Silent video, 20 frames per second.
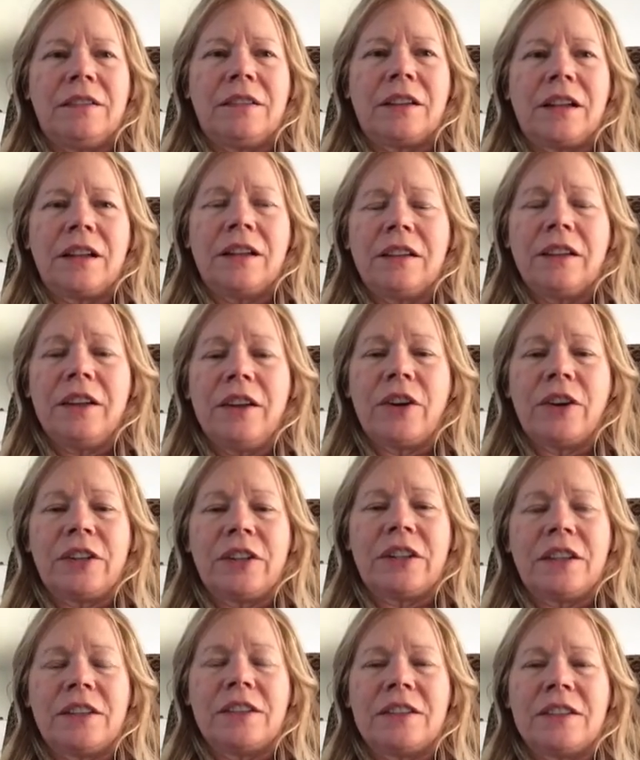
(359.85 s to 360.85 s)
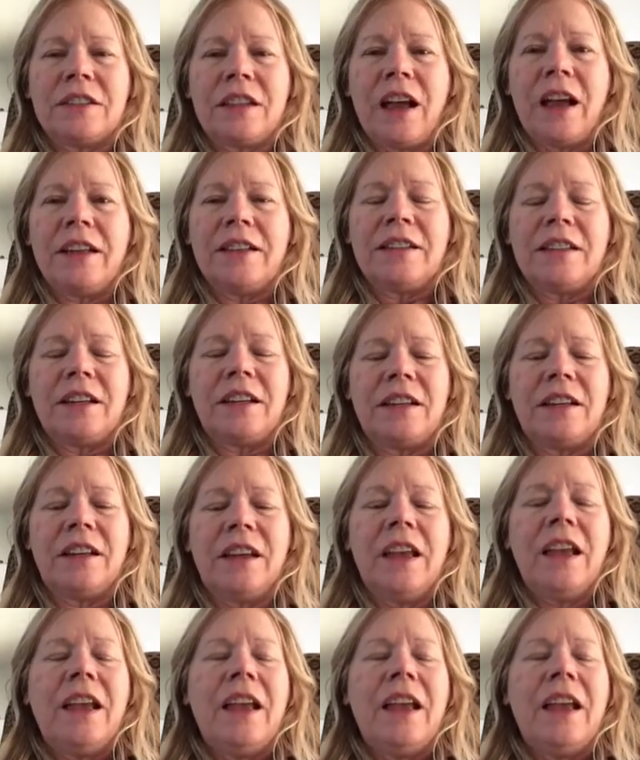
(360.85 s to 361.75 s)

clear and concise and